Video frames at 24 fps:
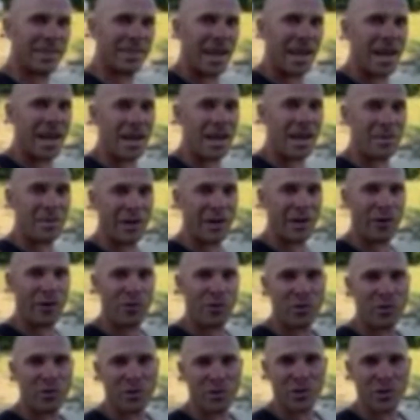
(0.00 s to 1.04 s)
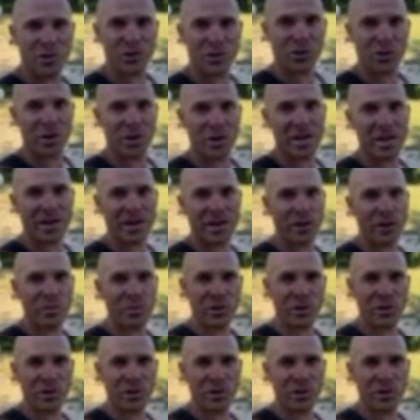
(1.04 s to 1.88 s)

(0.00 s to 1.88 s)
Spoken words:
I hope you enjoy, and I hope